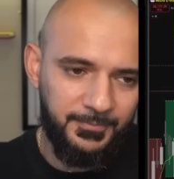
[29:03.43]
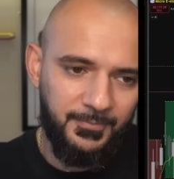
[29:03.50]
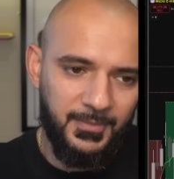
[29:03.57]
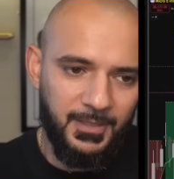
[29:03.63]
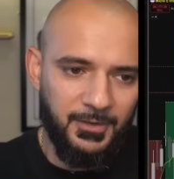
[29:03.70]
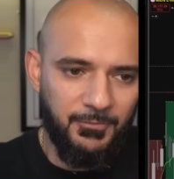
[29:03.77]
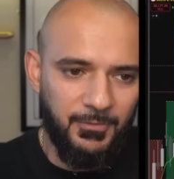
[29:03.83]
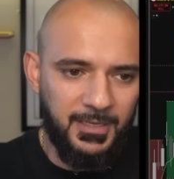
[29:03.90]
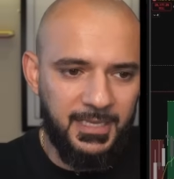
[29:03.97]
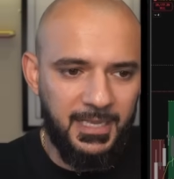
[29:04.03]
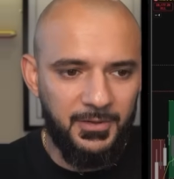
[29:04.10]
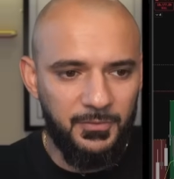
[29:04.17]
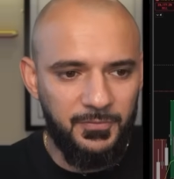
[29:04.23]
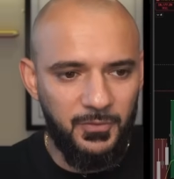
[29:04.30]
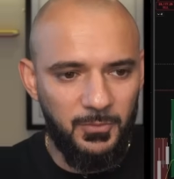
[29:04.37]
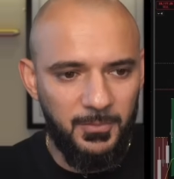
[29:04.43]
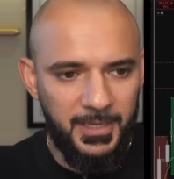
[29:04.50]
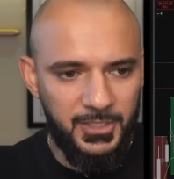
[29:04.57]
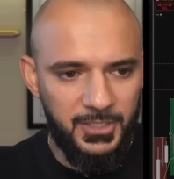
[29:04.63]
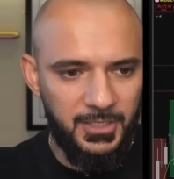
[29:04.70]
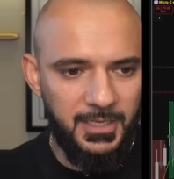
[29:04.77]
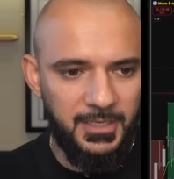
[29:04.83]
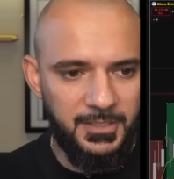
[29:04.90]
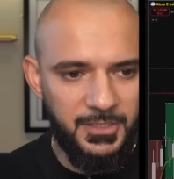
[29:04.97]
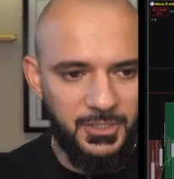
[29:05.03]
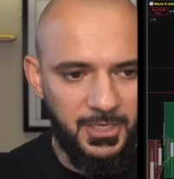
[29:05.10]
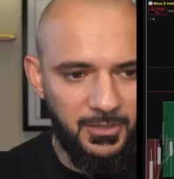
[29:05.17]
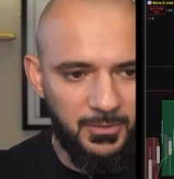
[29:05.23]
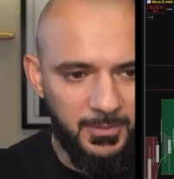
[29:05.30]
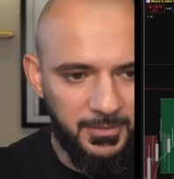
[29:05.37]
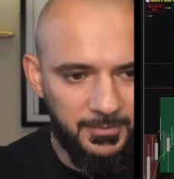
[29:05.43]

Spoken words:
red candle formation, ladies and gentlemen.